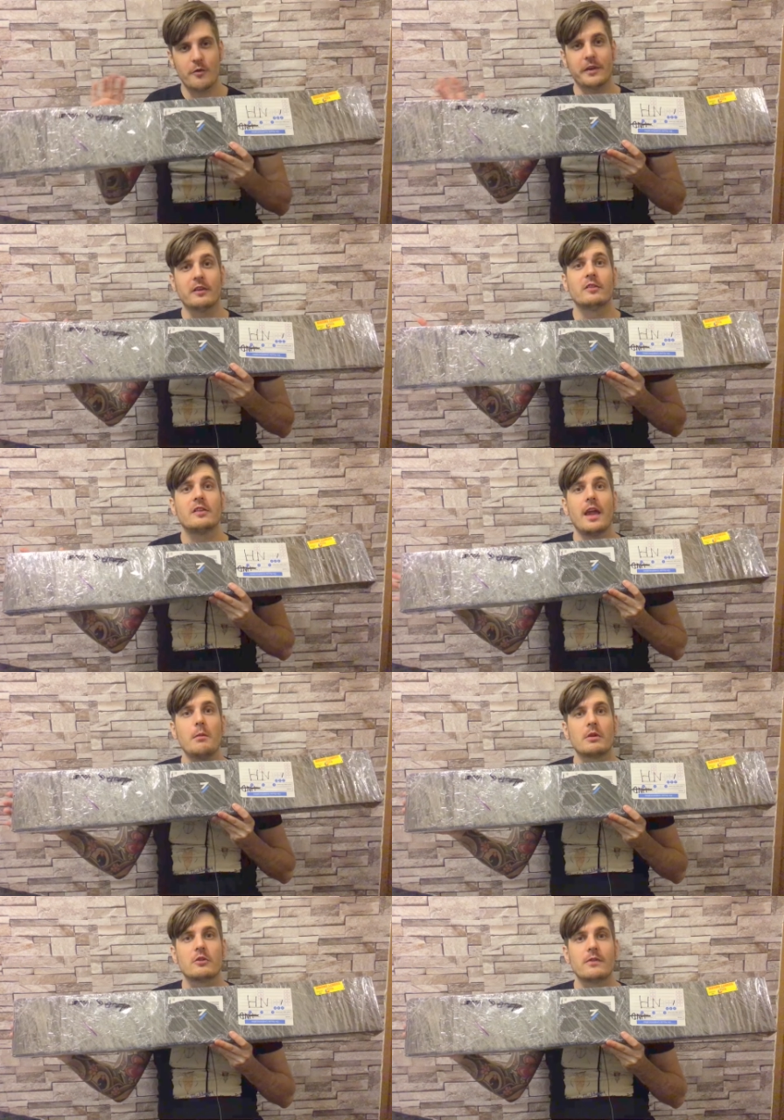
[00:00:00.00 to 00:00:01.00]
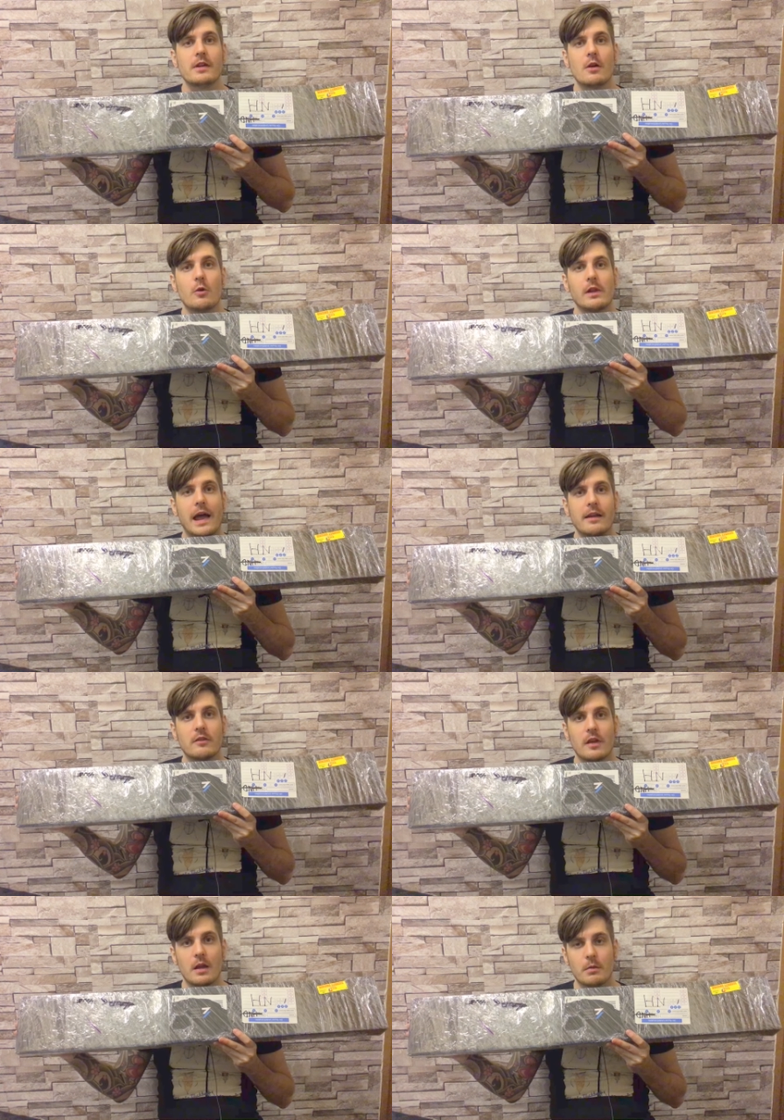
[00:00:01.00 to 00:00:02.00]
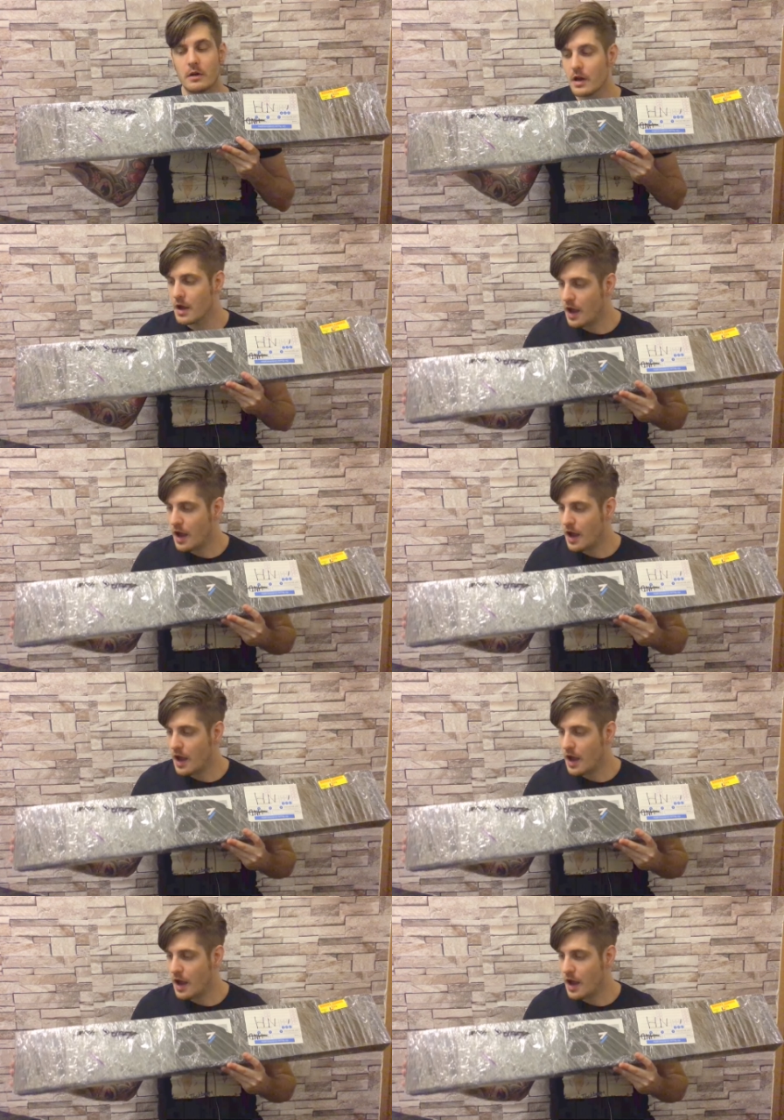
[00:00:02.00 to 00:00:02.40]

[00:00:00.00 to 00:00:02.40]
of a Sabertrio lightsaber.